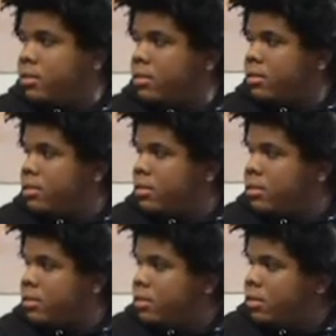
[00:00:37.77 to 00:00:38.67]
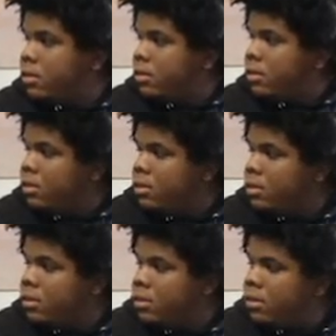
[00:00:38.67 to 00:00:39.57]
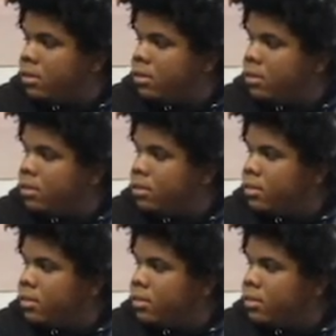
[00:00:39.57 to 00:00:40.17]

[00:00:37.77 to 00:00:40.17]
Nothing is said.